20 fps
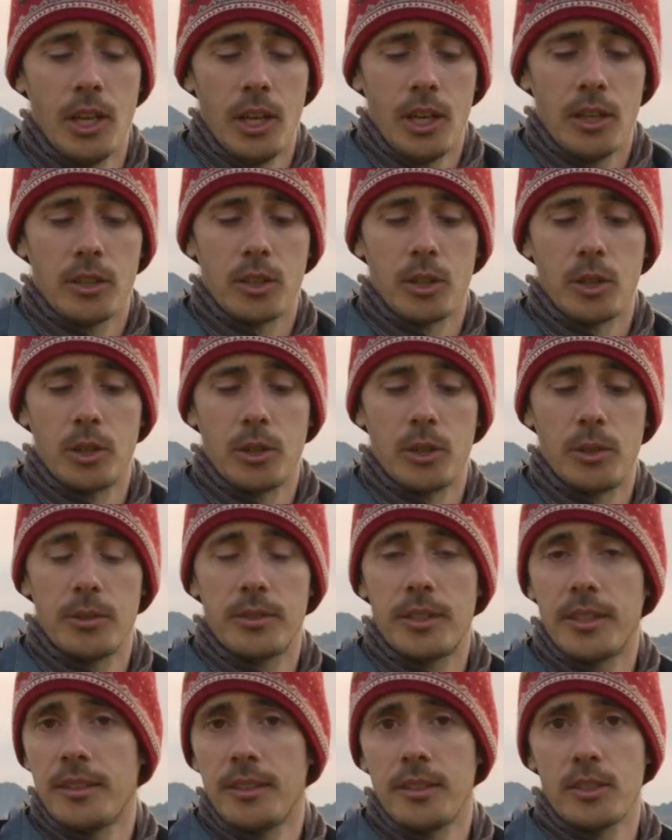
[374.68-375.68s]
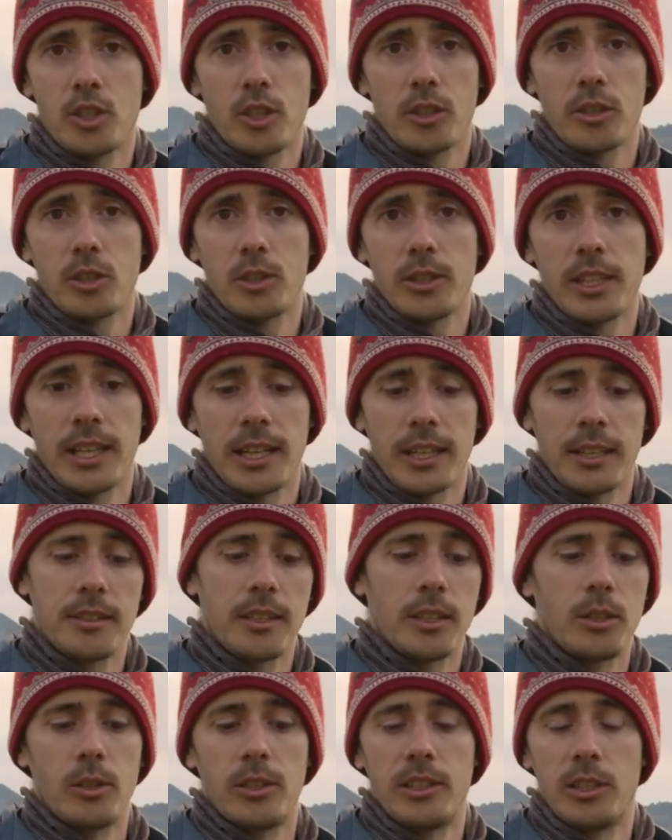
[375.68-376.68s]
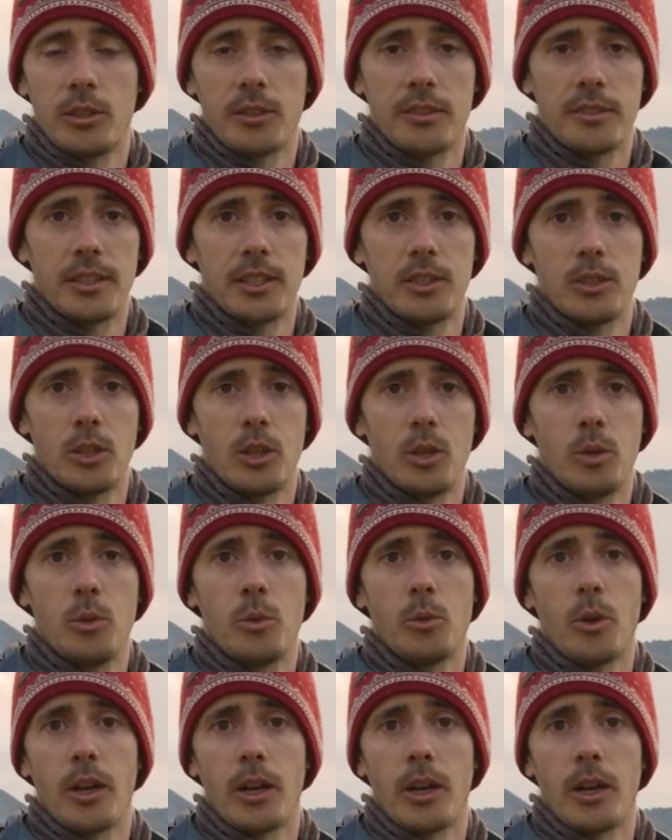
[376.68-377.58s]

So this is just going to send a little signal.